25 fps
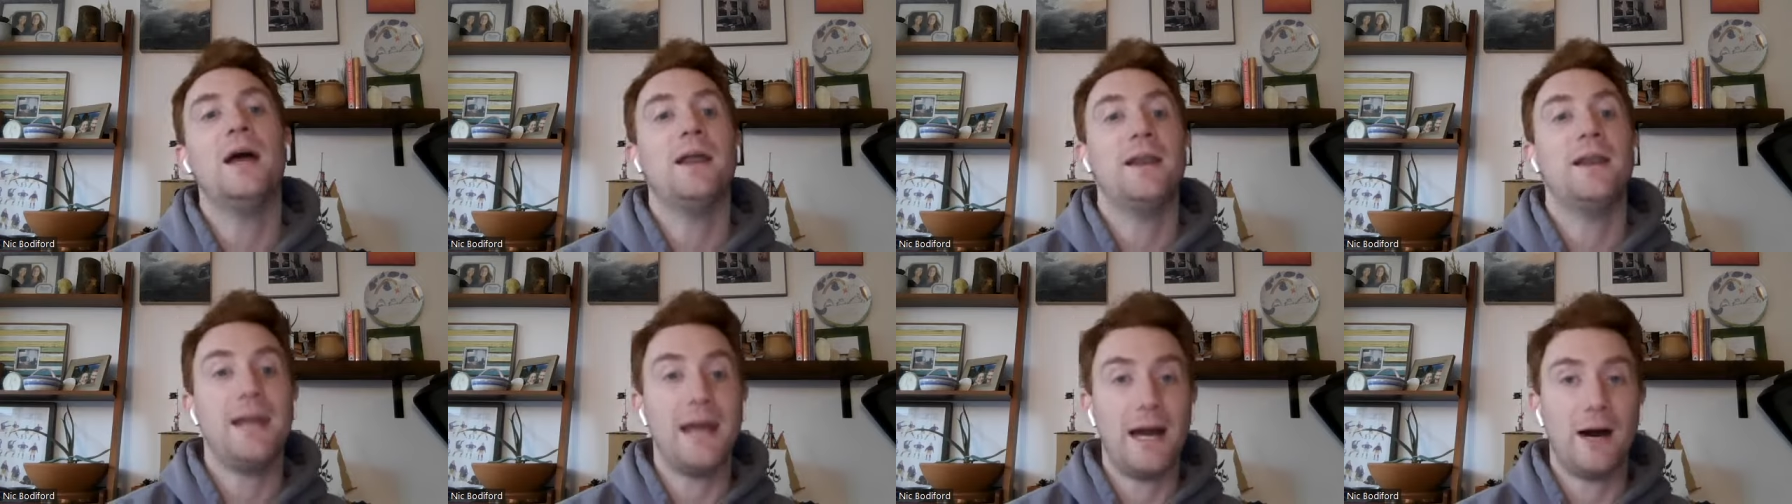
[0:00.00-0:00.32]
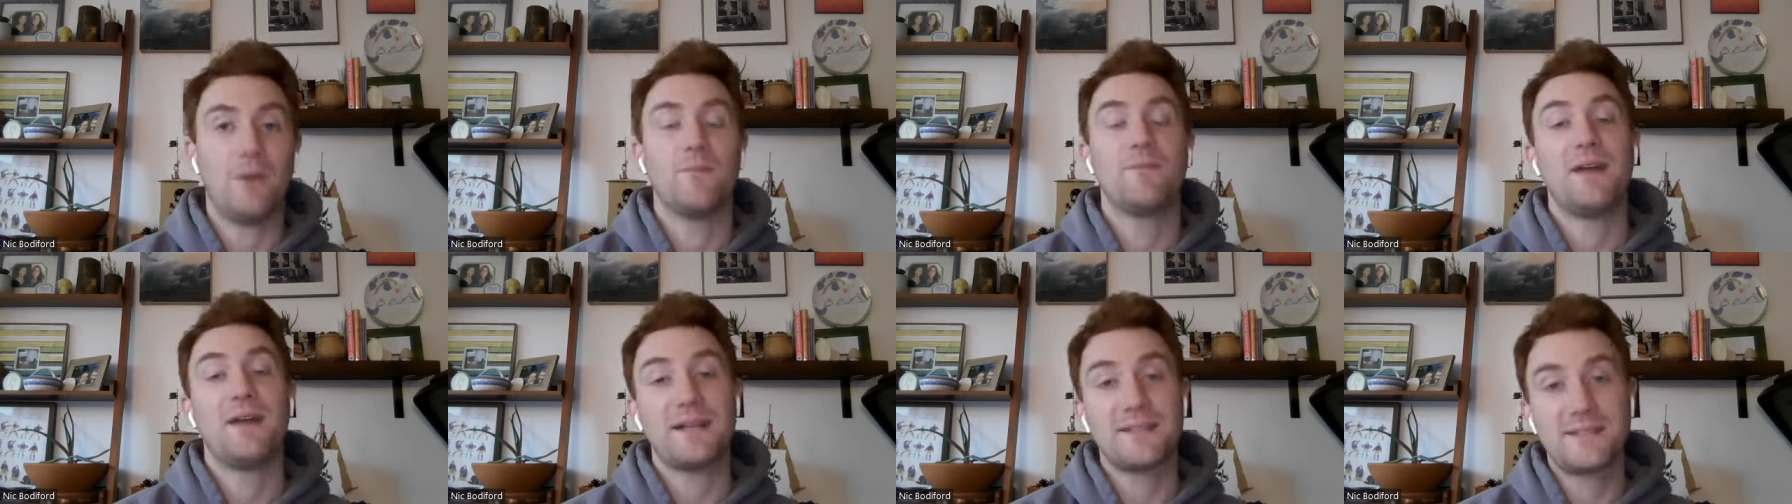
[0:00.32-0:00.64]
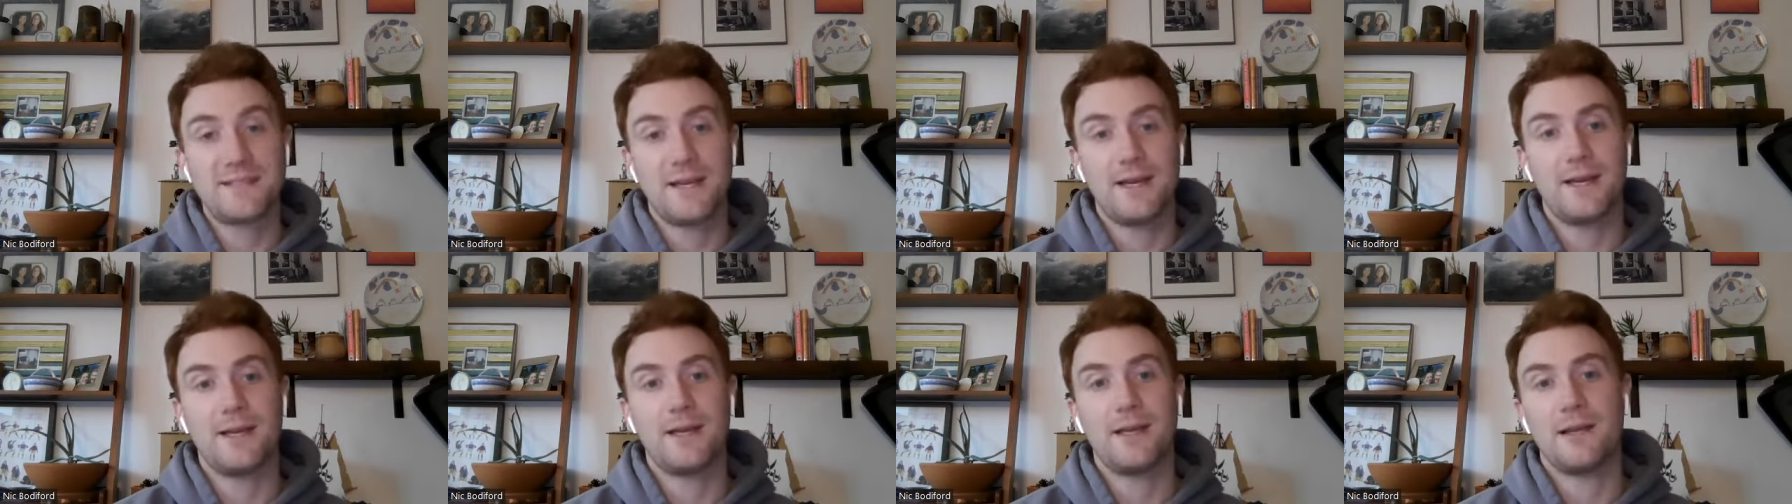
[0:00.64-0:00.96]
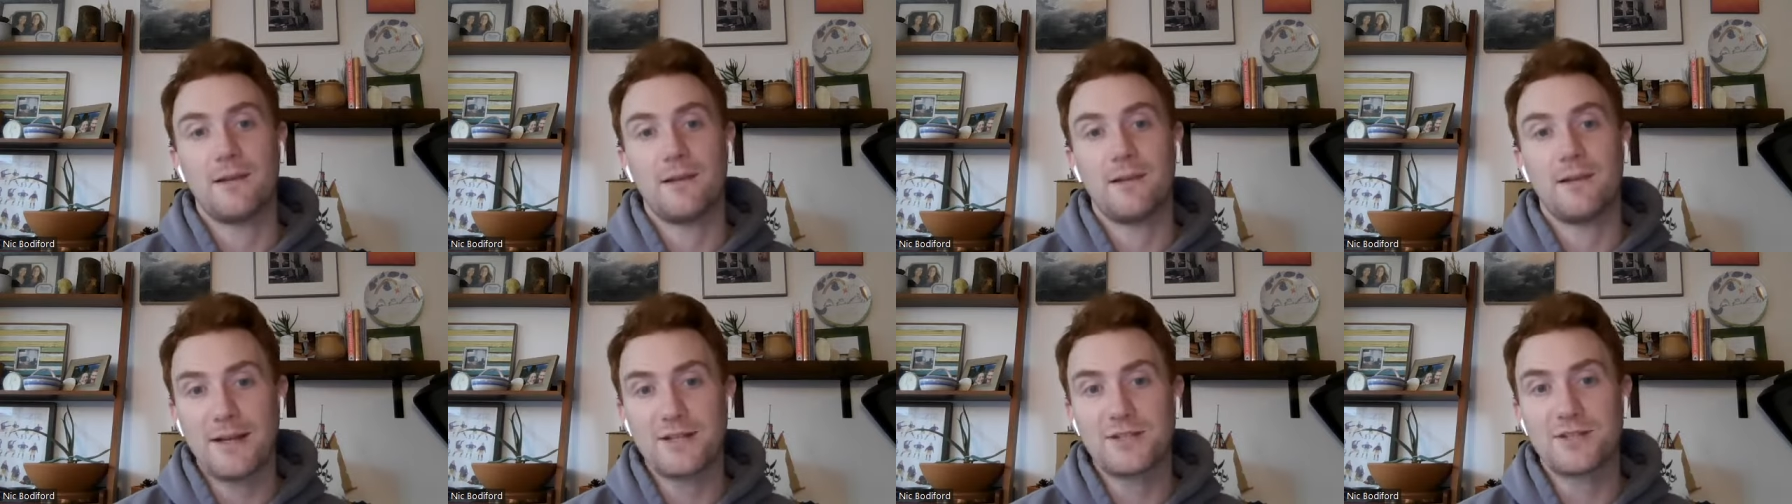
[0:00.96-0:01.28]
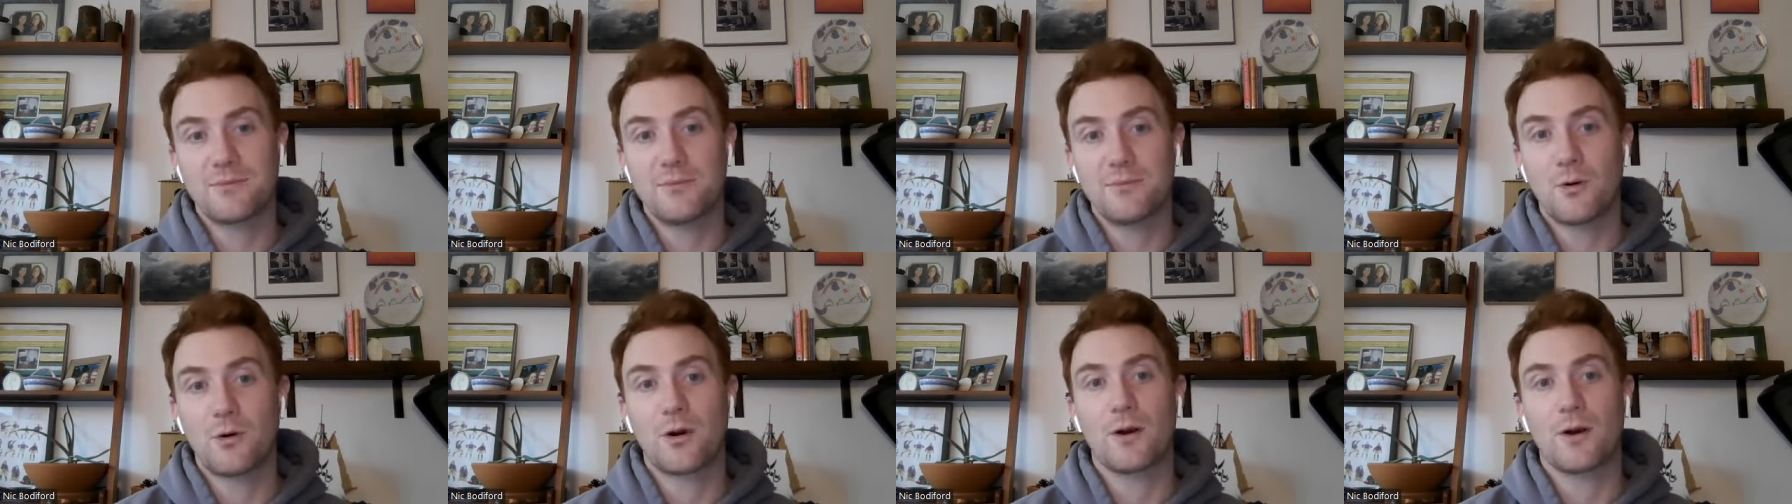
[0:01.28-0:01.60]
Now that said,
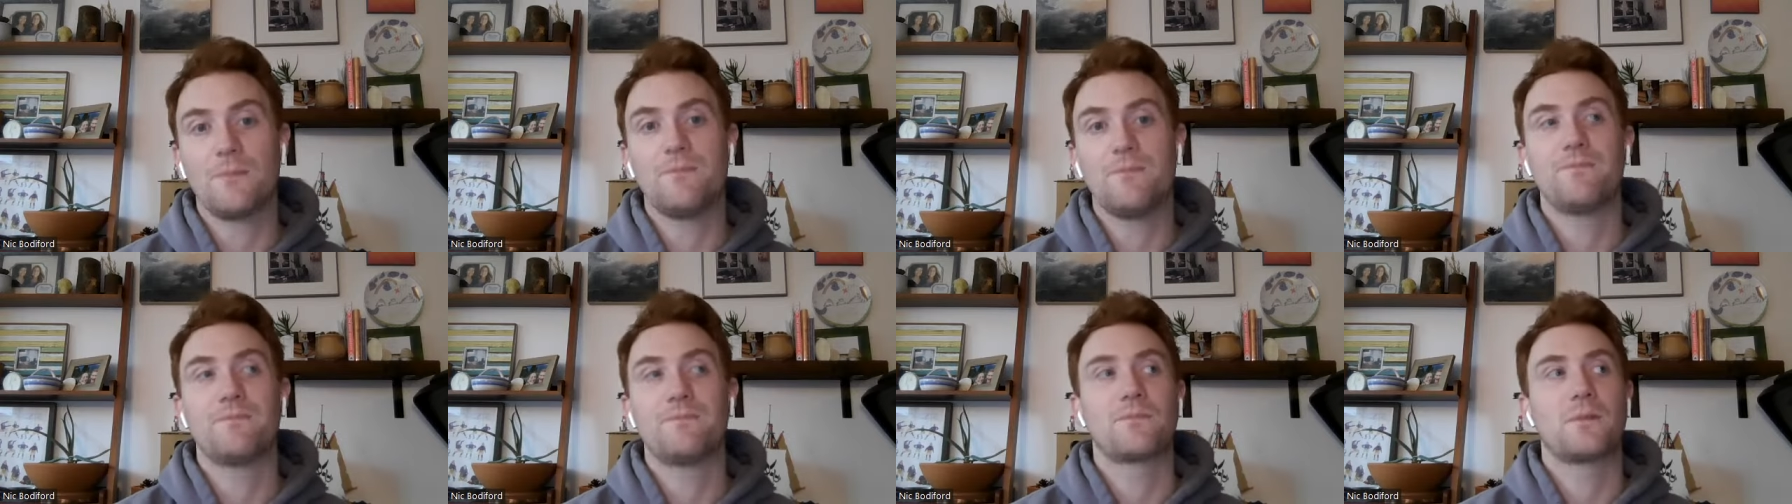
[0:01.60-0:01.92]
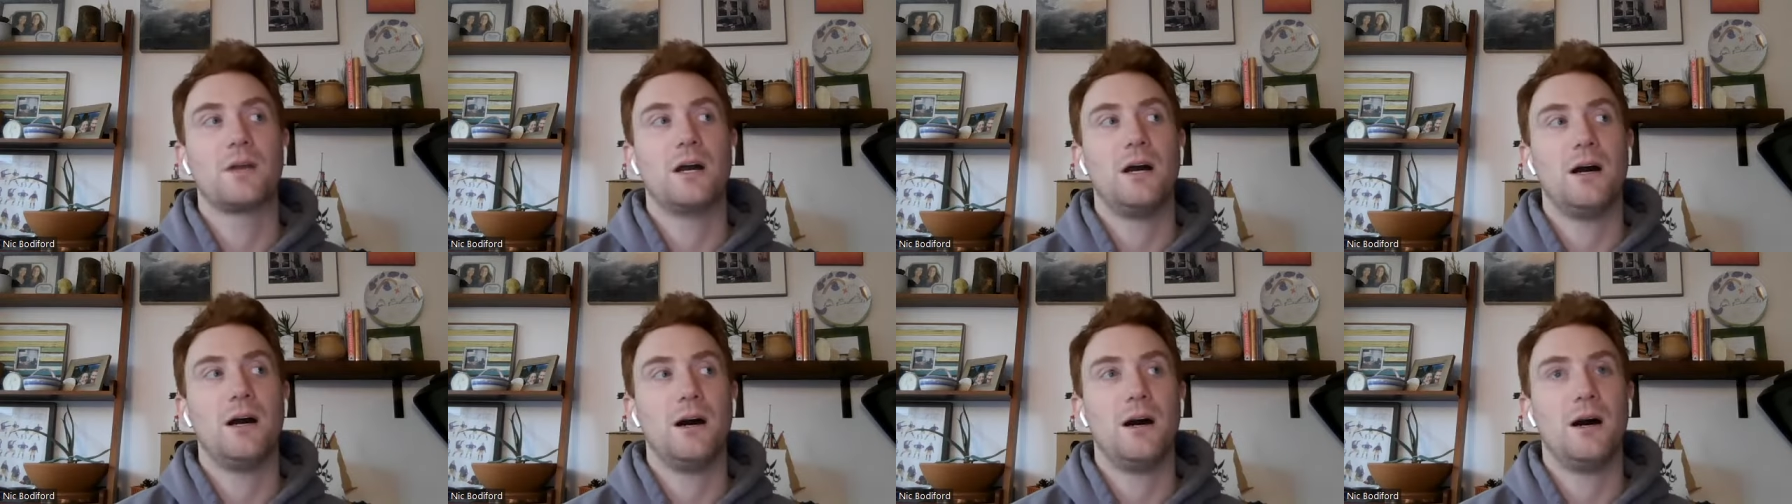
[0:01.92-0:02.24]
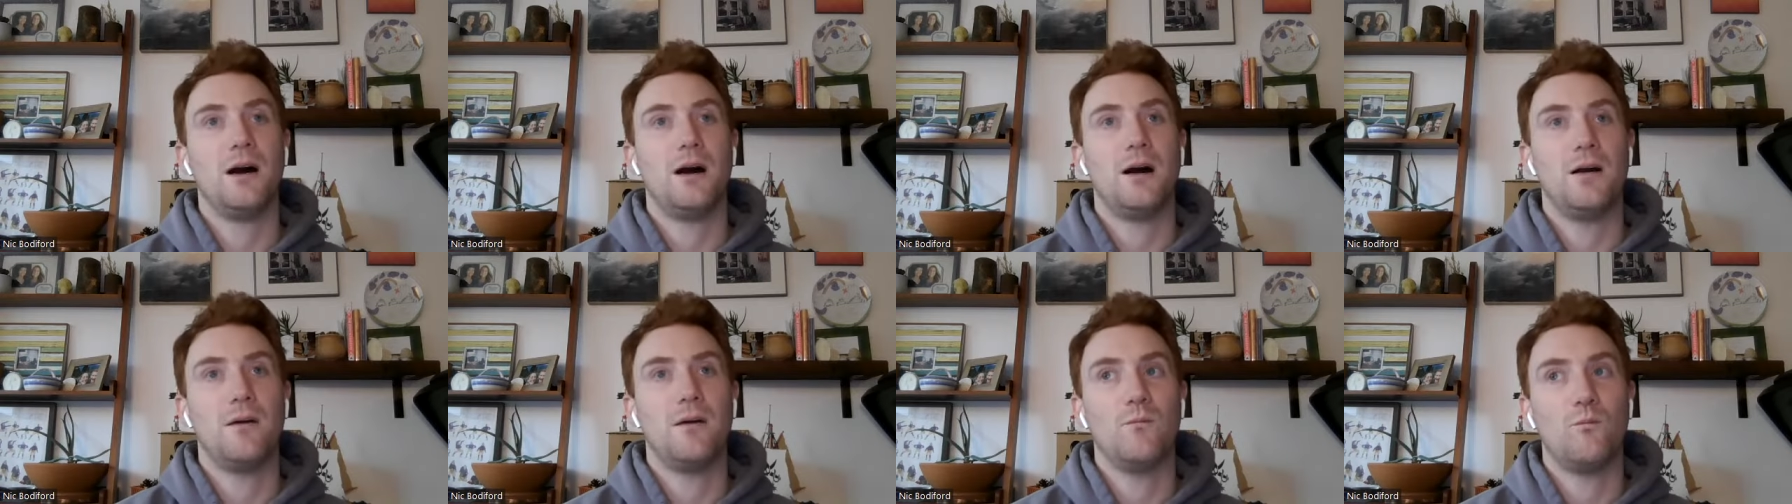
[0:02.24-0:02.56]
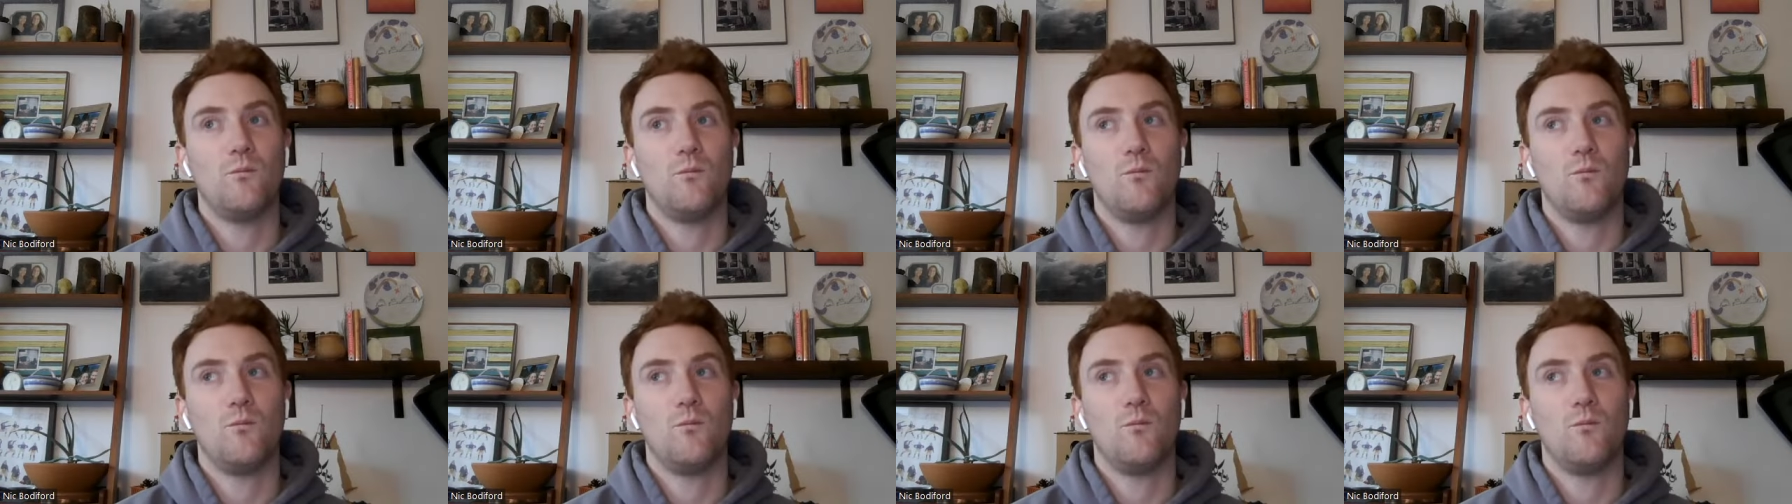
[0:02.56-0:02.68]
Elijah Moore uh,